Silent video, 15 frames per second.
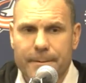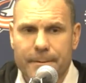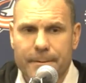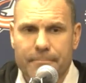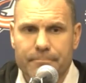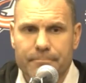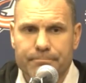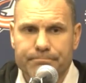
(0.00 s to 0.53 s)

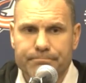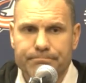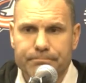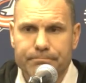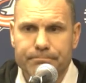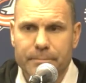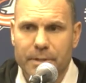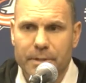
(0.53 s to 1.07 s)
Um,
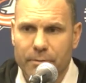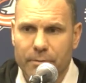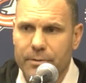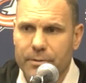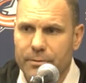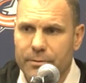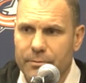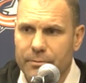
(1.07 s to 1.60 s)
you know,
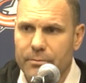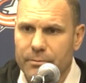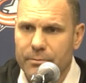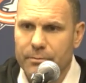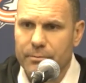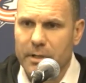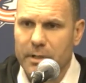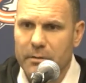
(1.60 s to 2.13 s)
we're,
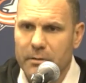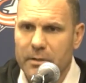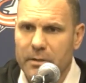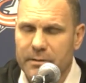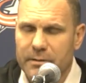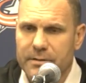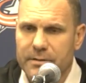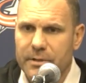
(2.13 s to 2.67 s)
we got a lot
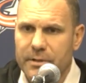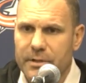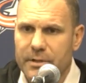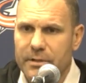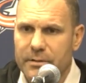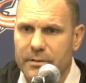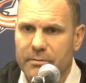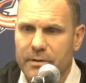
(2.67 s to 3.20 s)
of things that we
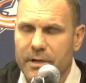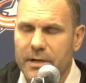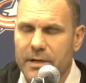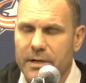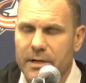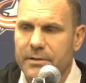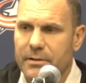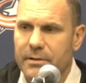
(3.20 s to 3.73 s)
got to
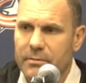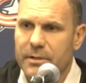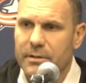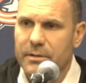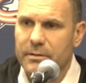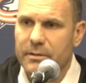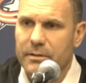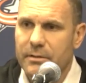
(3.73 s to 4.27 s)
correct here, but
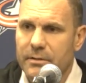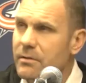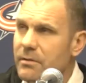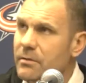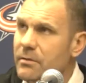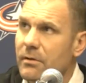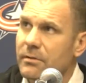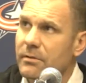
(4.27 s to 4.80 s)
it,
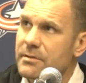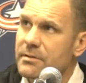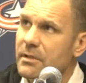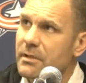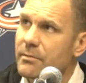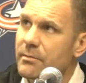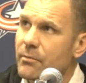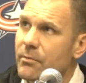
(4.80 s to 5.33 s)
it all
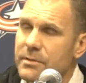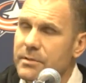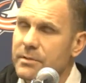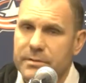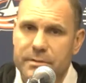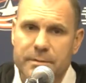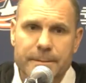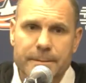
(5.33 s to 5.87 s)
doesn't come at
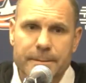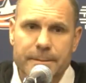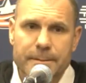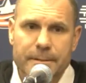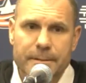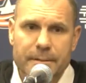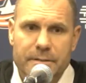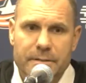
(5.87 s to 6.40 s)
once.
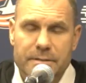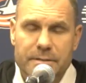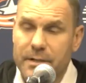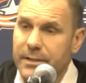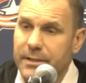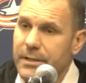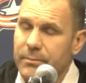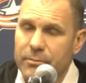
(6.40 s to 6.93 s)
It's a
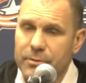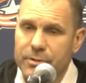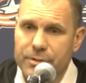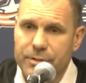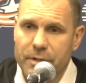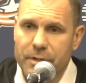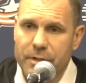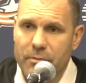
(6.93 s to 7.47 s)
tight game.
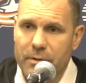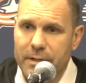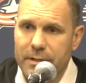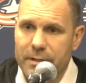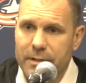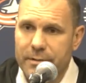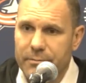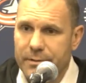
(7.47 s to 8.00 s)
We're shot away.
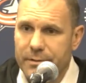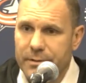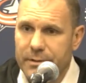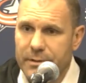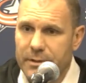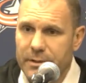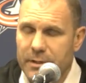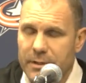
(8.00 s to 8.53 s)
You know, we
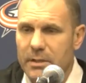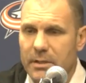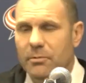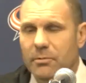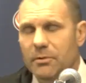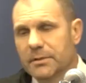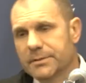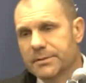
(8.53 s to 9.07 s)
got a
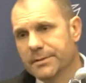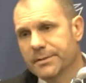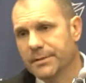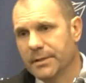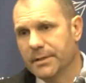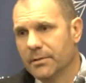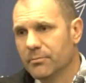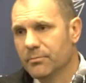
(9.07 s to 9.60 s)
couple looks at
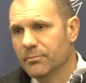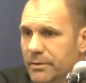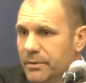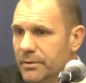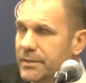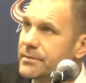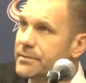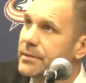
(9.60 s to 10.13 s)
the end. Boone,
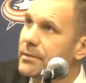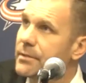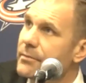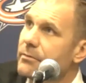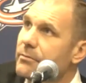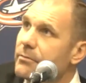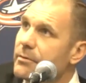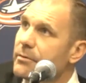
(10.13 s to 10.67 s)
nice tip
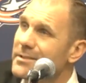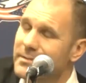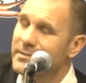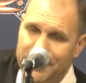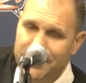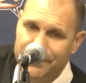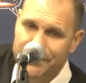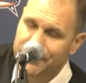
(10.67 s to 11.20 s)
there. We missed
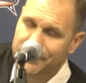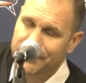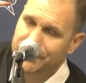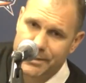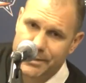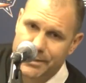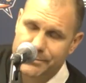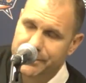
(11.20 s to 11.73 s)
the net a few
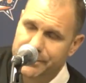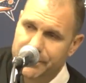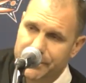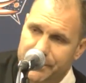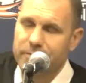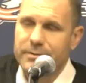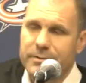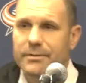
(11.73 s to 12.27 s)
times,
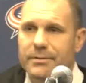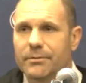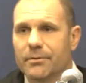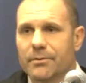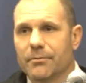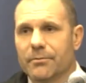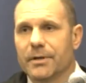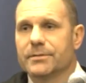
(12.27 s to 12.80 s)
unfortunately,
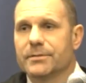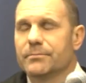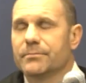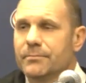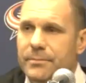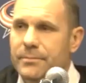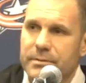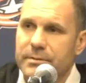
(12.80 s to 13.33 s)
when we had some
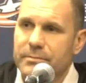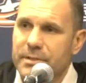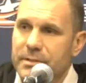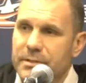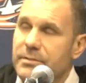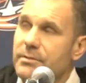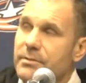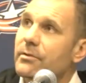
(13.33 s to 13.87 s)
some
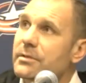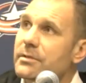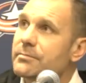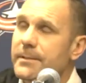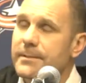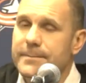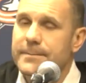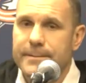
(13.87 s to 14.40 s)
decent
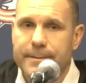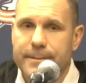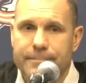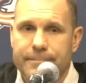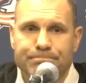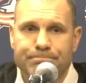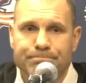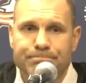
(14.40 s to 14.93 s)
looks, but
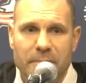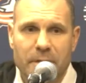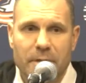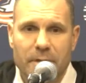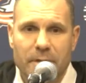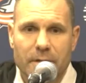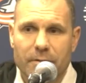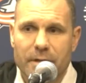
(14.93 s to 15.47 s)
uh,
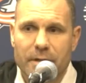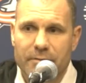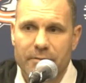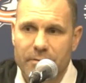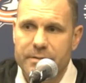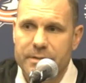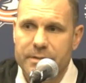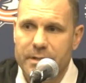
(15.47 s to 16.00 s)
you know the
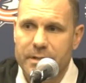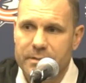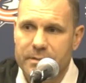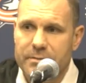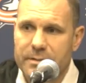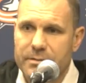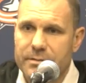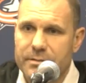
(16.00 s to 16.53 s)
effort was there,
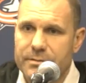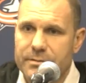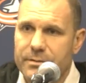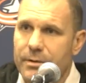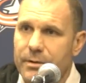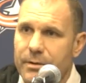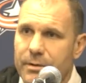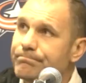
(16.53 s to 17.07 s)
so that's a good
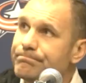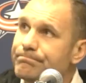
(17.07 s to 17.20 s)
start.